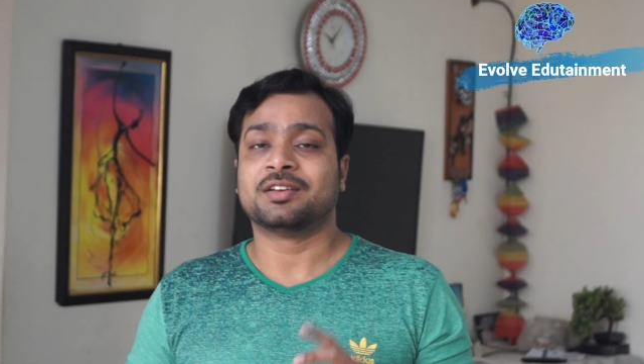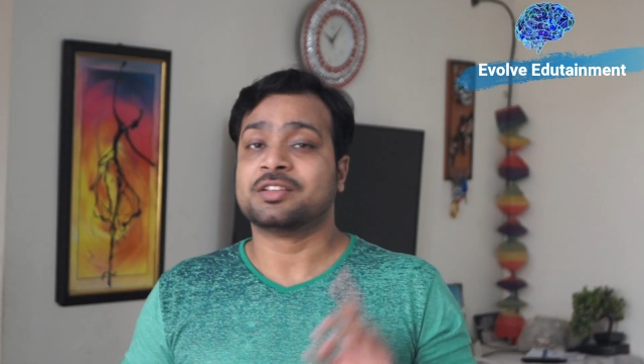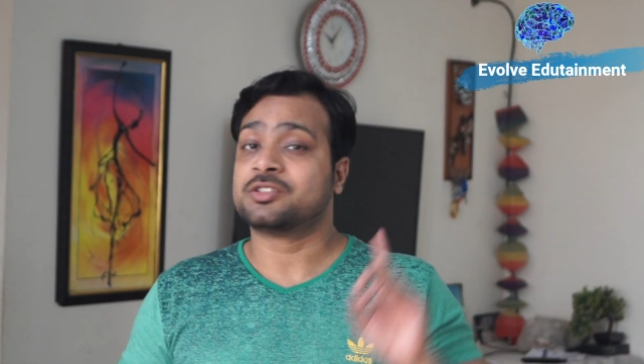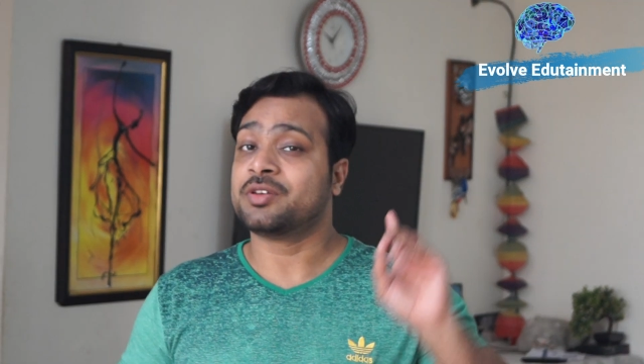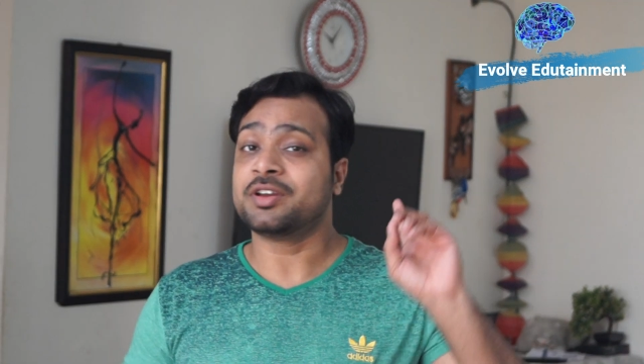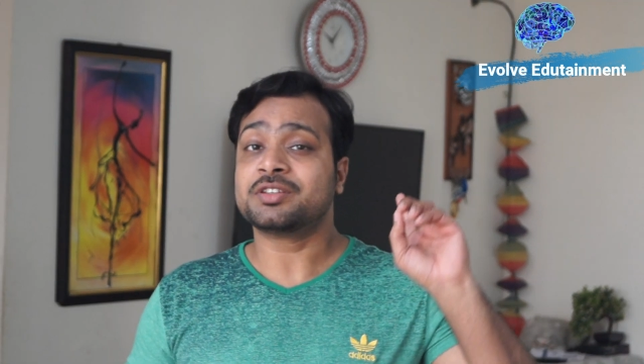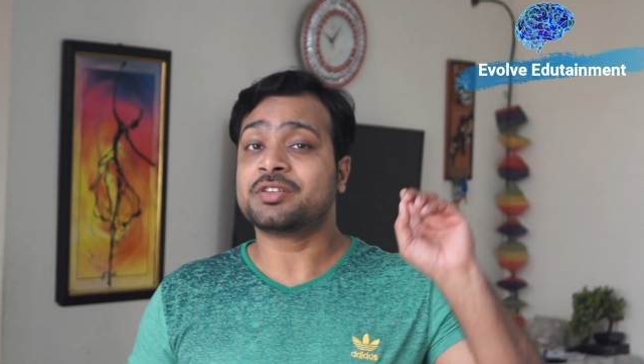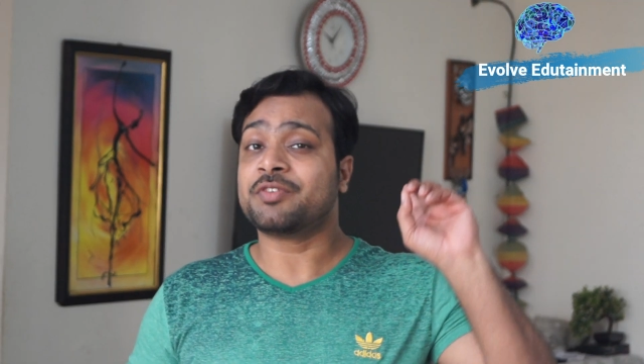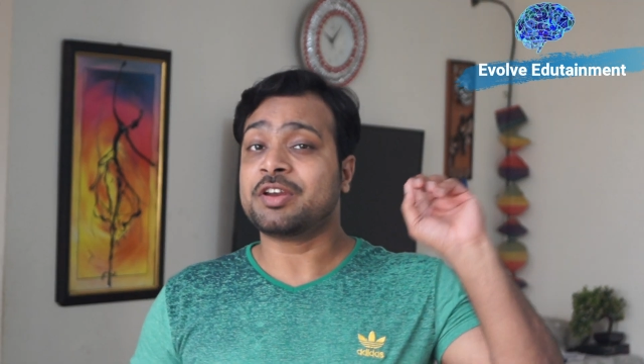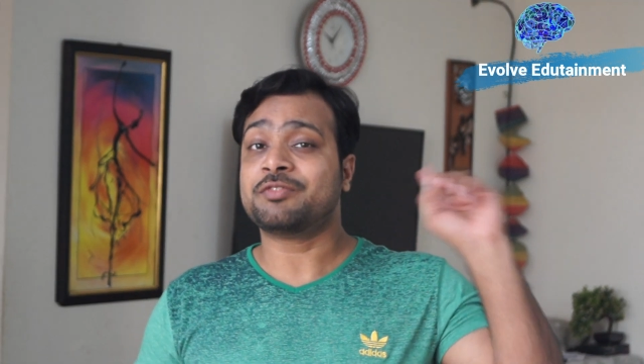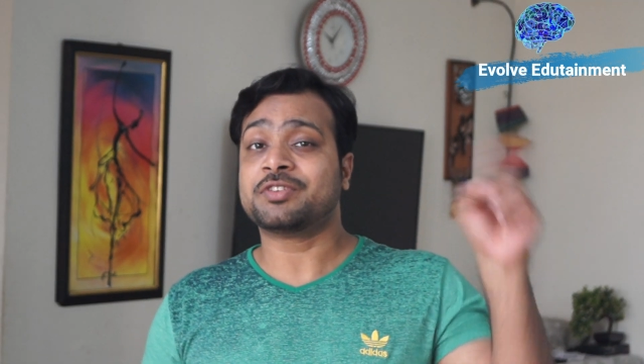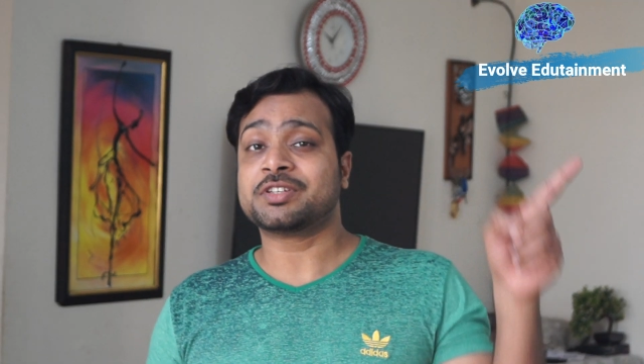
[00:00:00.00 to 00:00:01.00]
So here's the
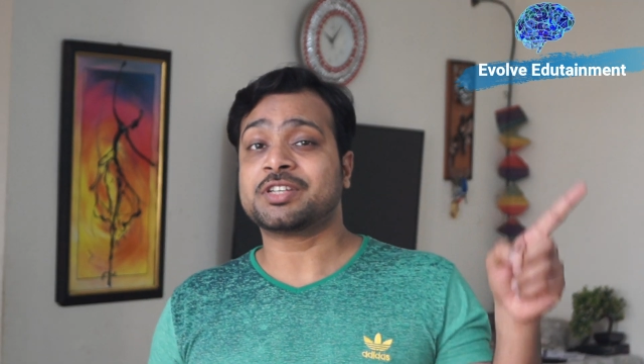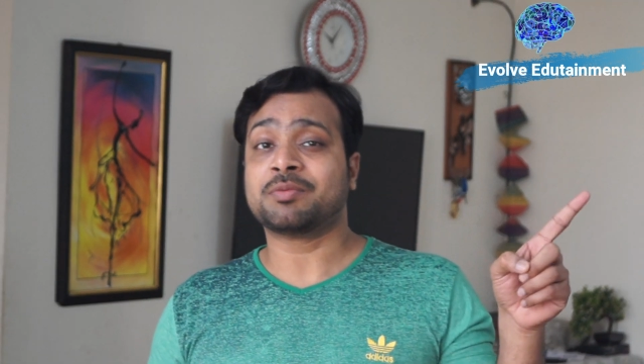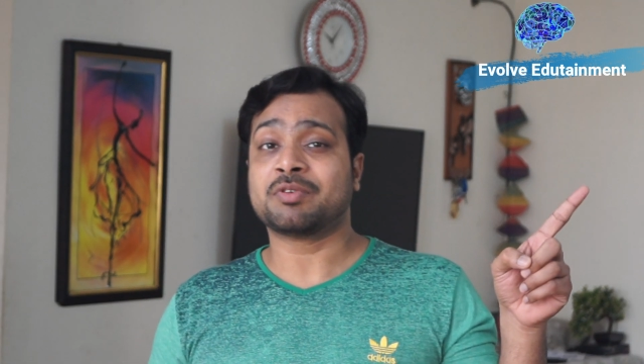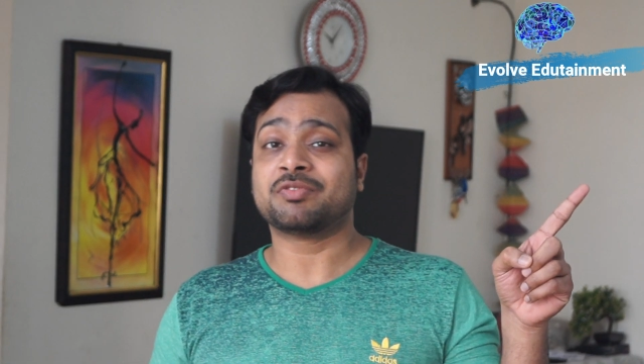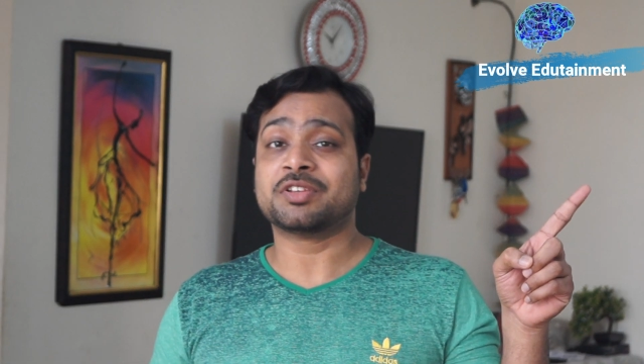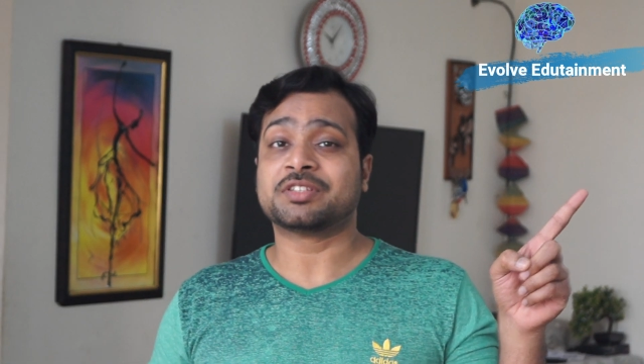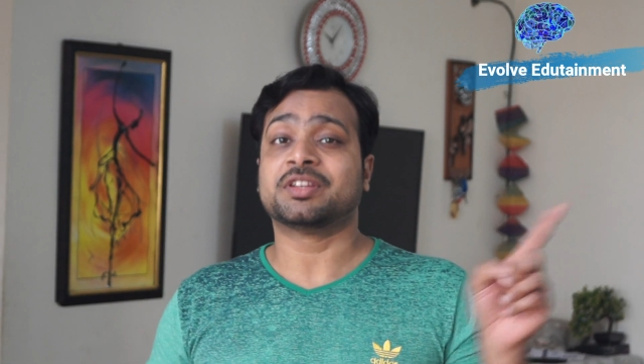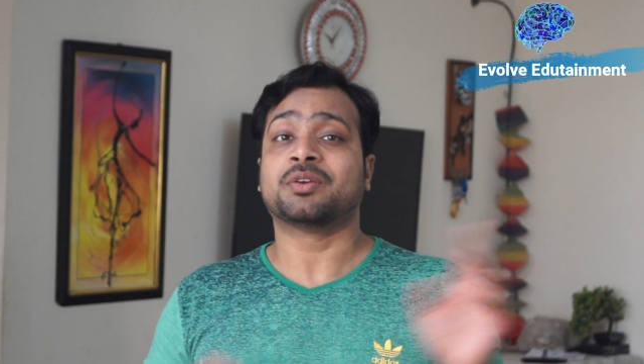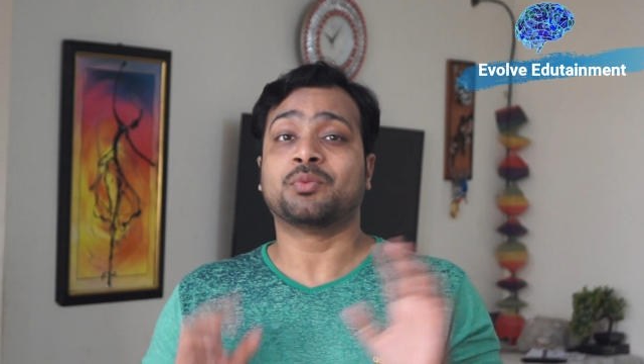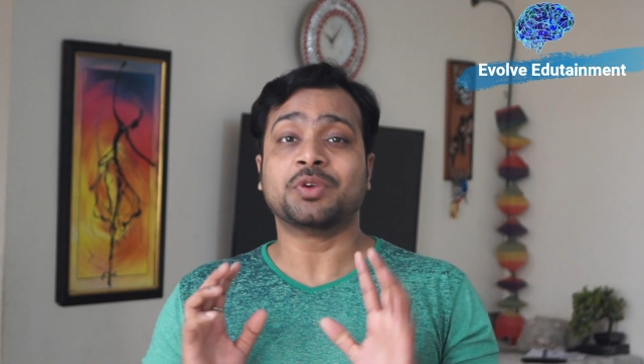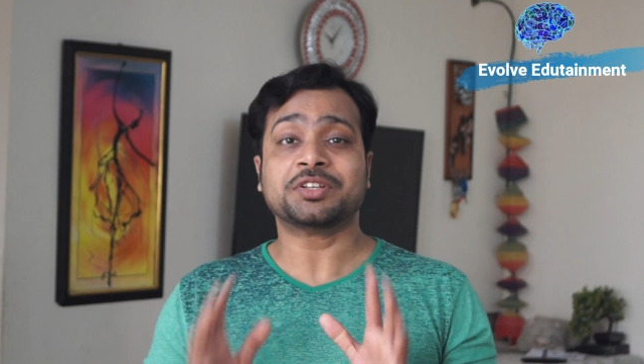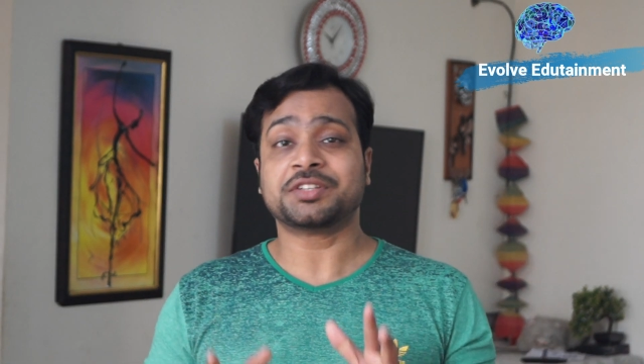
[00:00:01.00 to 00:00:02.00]
very first type of listening,
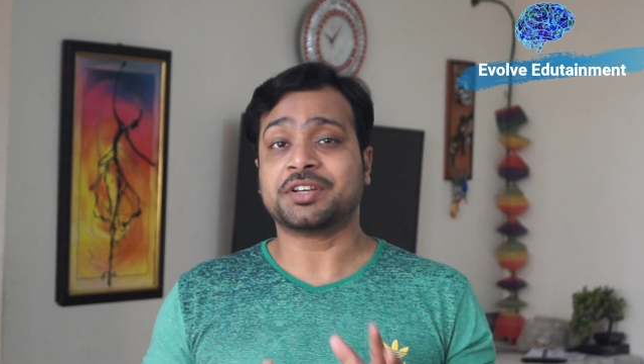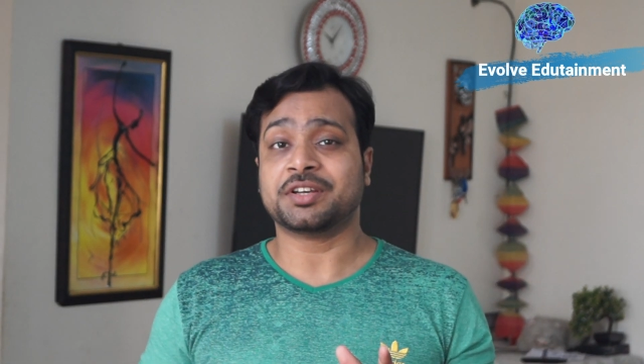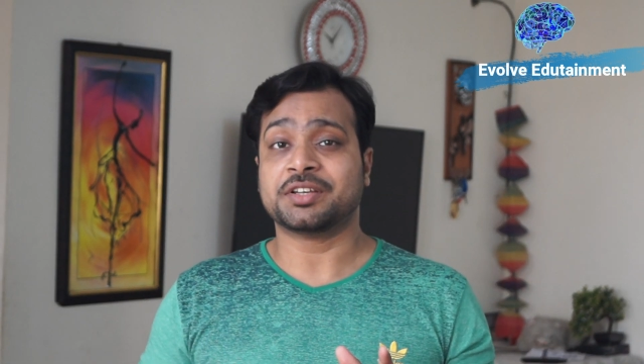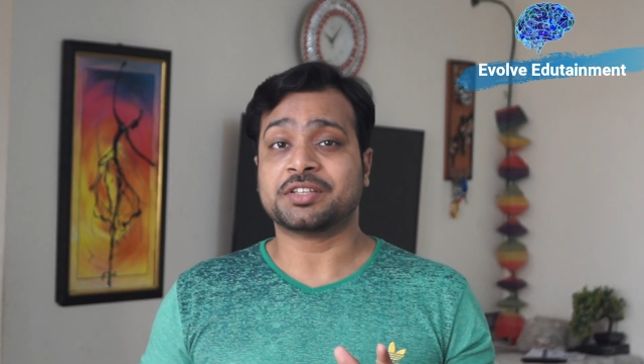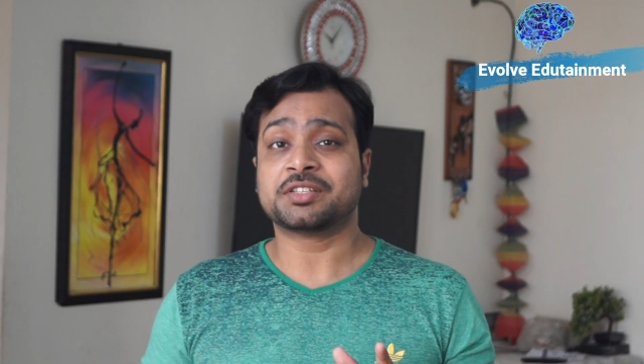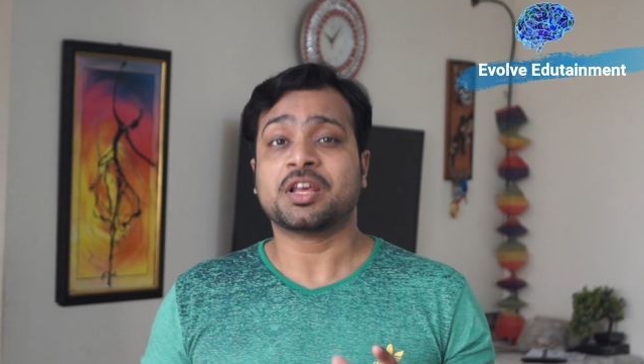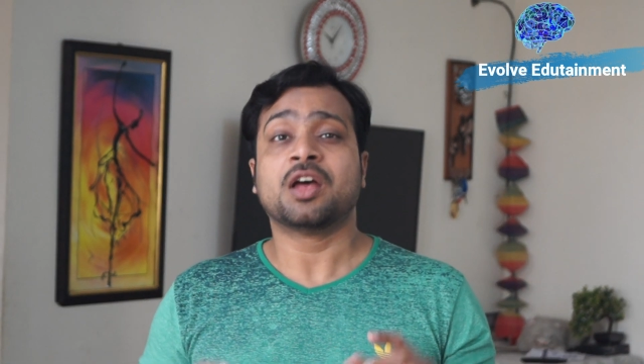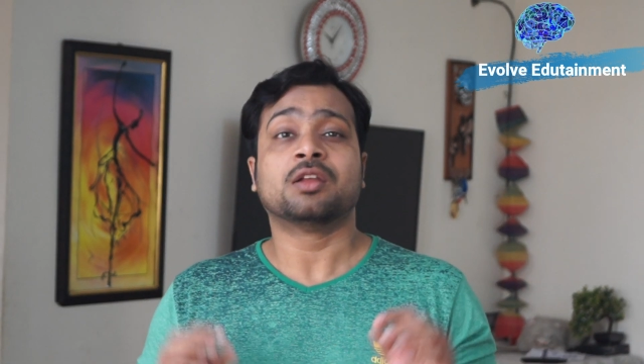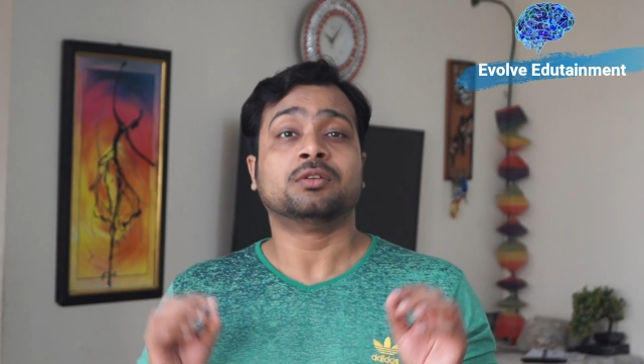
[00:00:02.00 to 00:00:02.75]
which is